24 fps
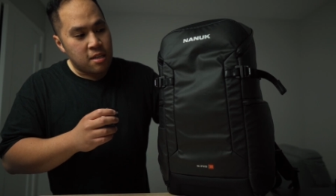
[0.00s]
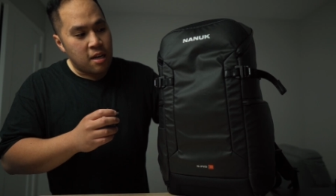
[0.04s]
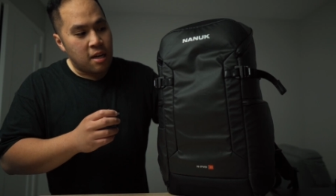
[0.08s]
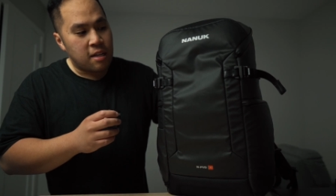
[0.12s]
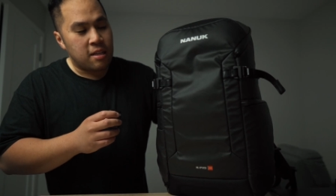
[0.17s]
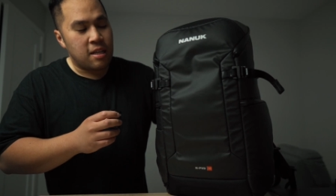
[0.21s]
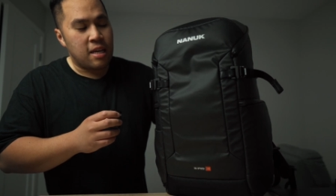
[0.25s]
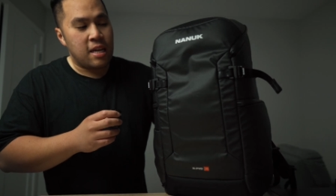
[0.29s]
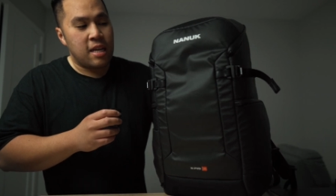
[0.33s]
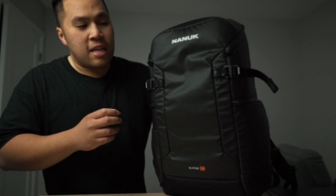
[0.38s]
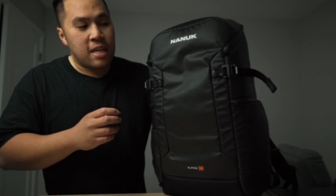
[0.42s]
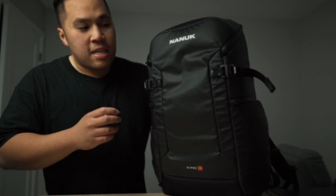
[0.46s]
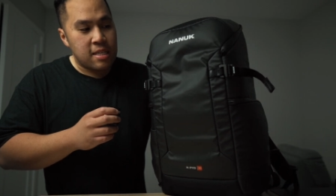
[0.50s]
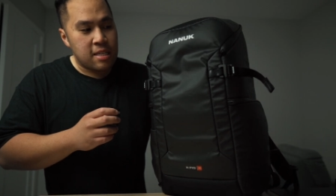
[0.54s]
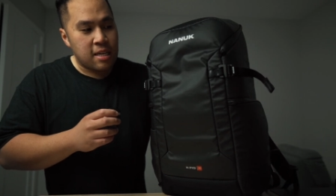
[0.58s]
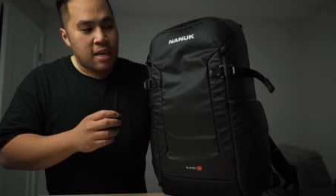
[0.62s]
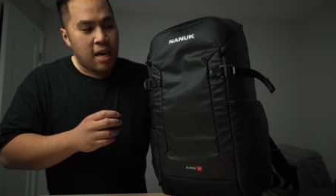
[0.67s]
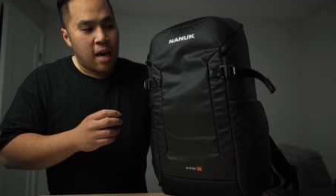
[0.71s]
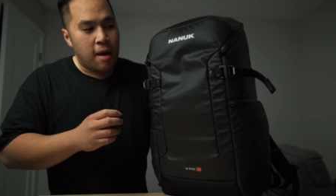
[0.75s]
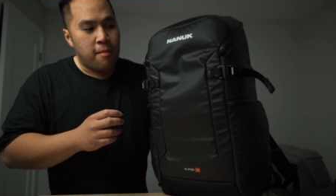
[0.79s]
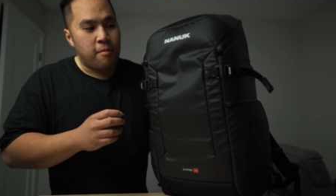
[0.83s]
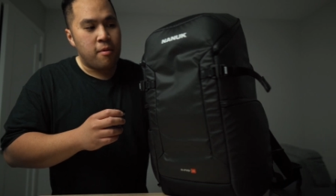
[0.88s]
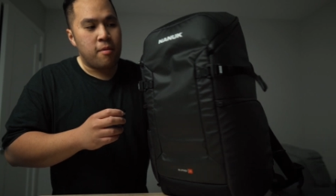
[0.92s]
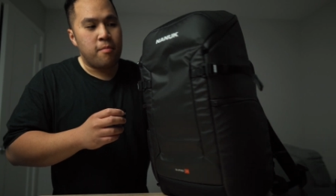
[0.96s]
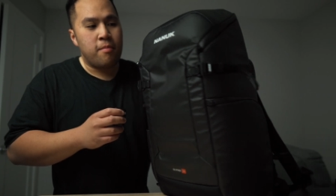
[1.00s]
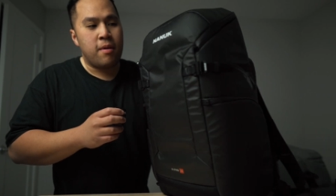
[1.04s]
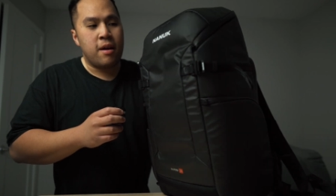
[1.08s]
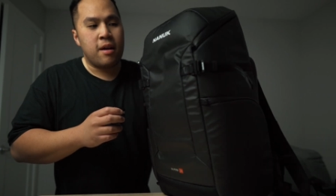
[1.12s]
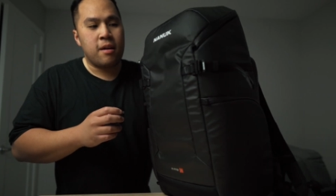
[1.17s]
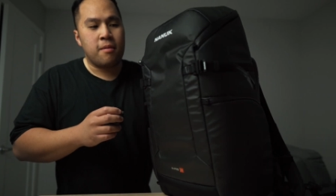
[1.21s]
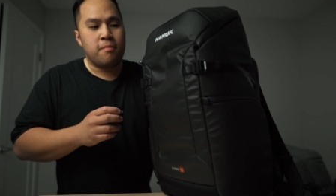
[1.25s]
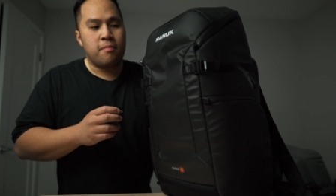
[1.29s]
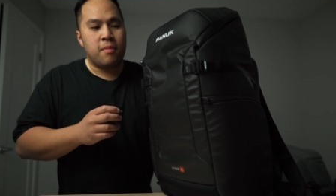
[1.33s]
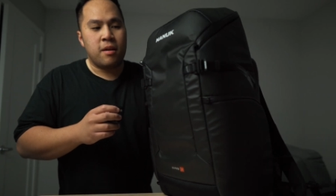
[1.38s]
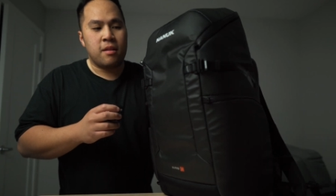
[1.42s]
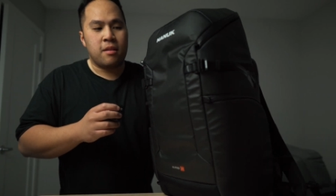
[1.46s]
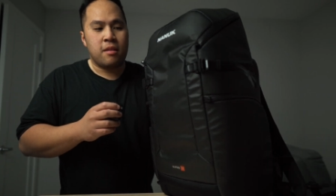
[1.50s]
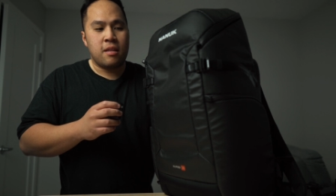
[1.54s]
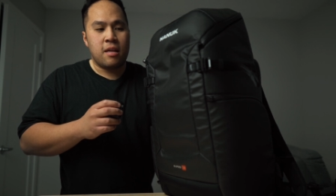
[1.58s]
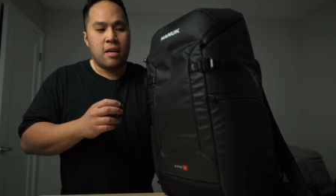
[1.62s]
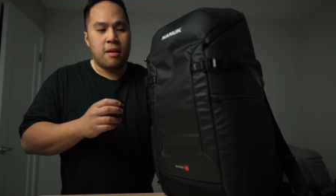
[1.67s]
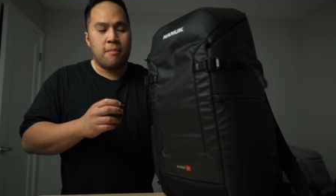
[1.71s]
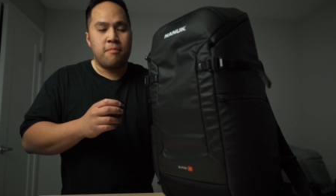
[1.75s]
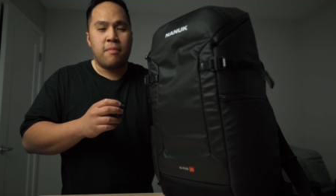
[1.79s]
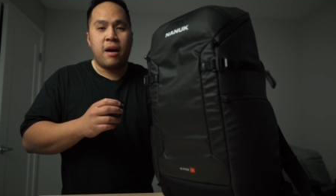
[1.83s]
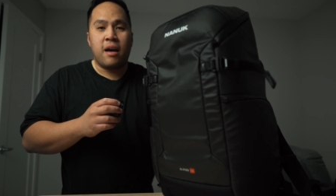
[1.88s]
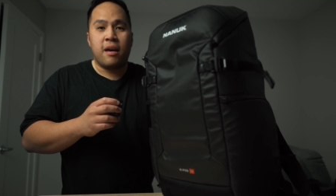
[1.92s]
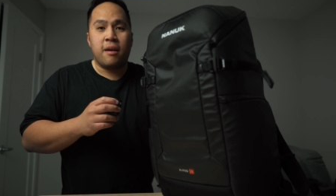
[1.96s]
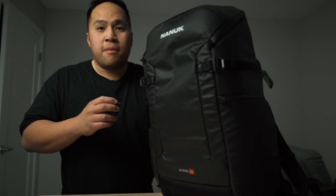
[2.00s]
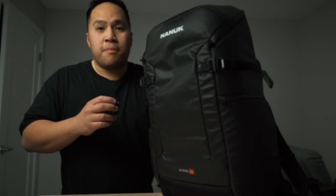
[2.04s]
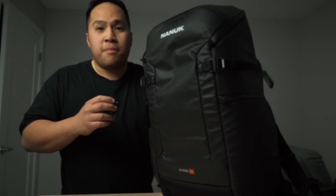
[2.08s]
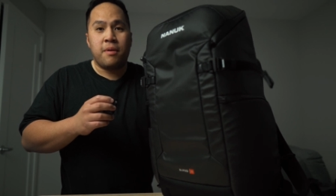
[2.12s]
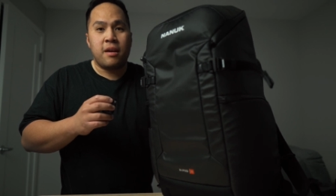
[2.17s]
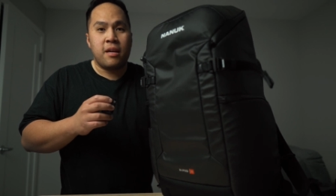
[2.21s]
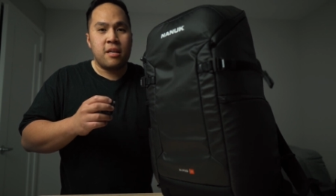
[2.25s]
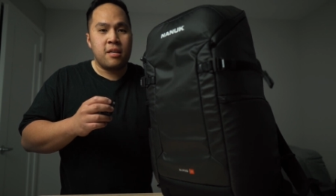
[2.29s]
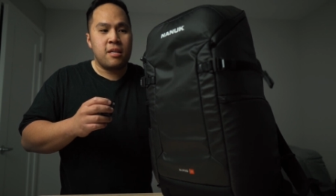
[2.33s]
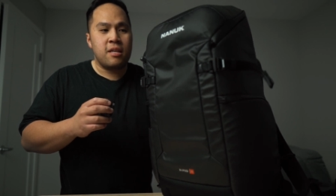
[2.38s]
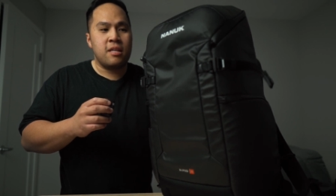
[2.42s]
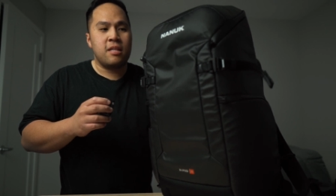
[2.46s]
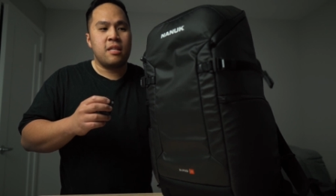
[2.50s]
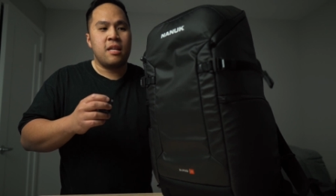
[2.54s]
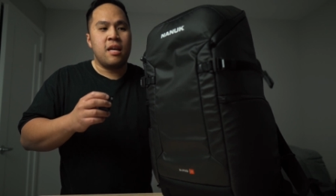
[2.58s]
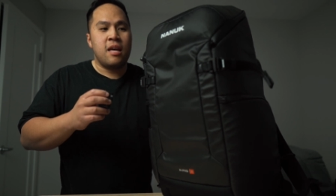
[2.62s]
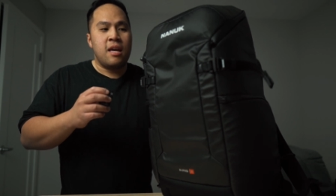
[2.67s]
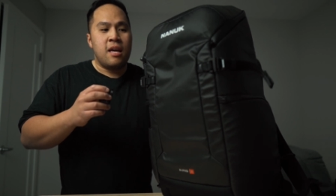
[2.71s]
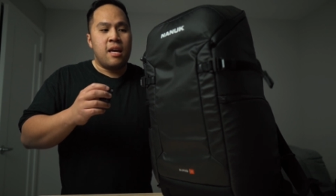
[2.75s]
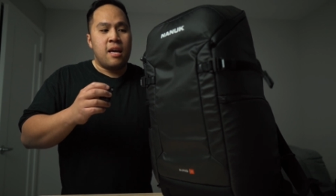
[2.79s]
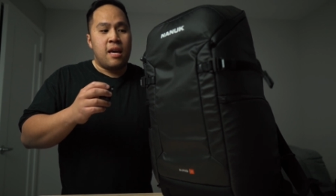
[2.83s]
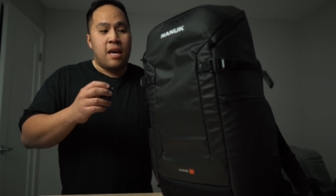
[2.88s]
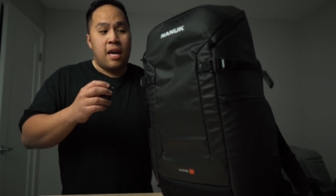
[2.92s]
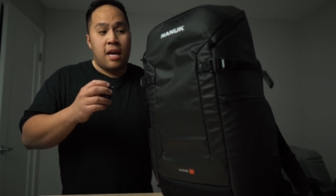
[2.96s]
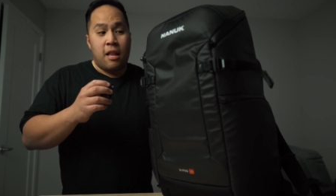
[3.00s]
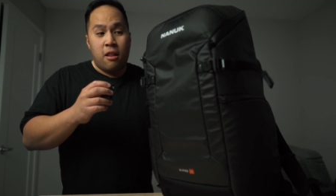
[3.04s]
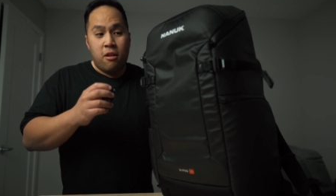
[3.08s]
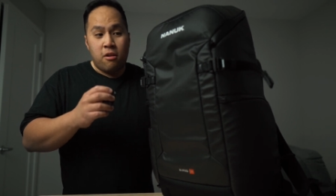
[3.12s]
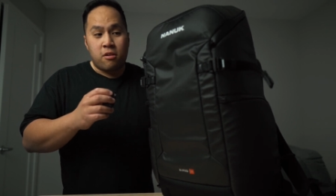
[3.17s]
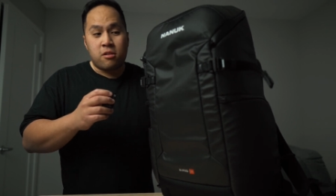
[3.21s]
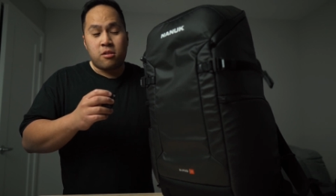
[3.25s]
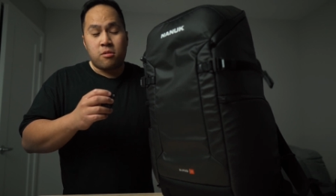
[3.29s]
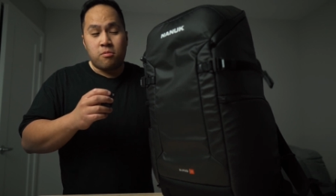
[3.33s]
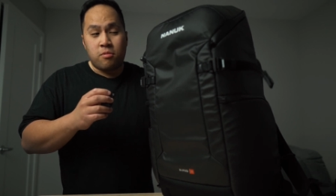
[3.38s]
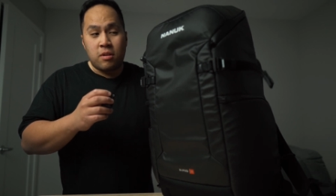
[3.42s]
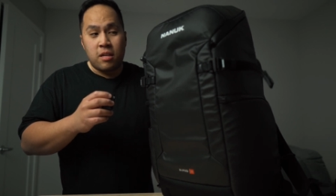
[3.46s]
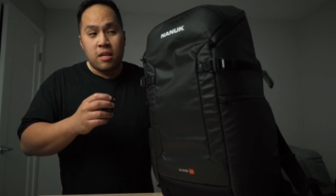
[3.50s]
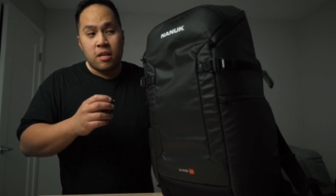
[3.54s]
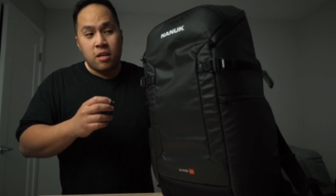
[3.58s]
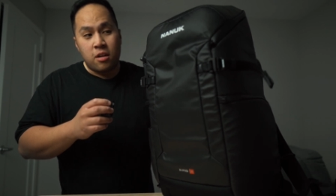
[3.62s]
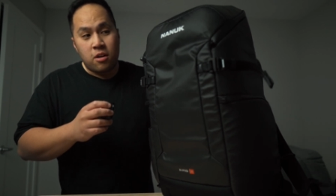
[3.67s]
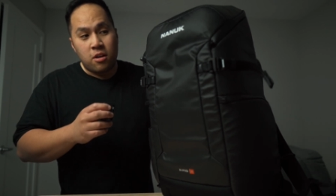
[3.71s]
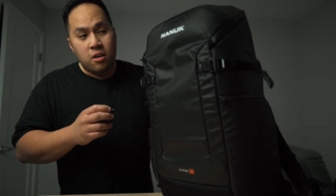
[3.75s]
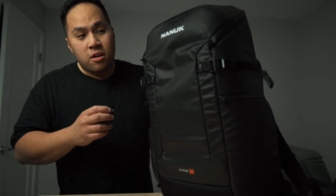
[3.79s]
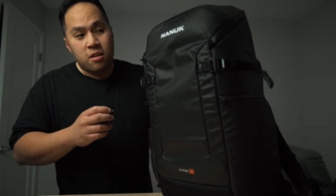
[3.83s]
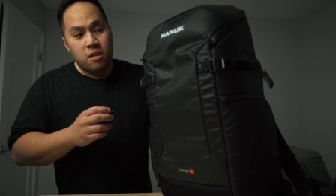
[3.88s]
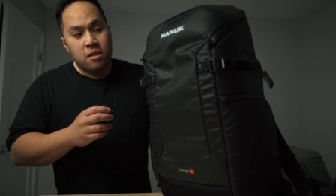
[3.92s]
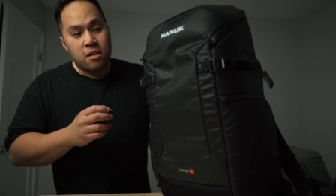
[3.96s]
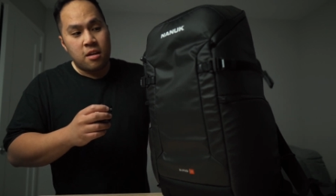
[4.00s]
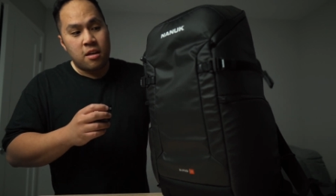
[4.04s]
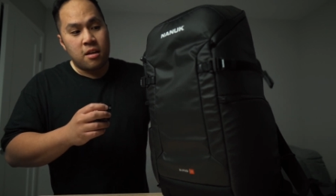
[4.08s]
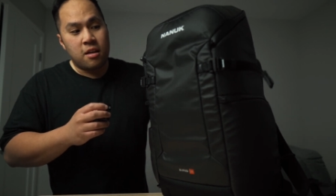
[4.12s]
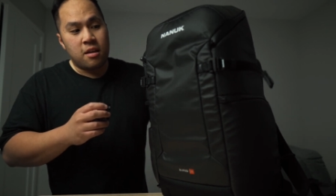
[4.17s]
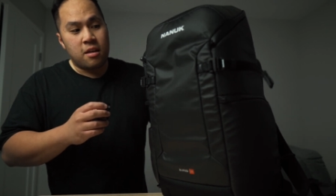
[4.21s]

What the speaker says: tell that it is a camera bag, but in my opinion it looks really good,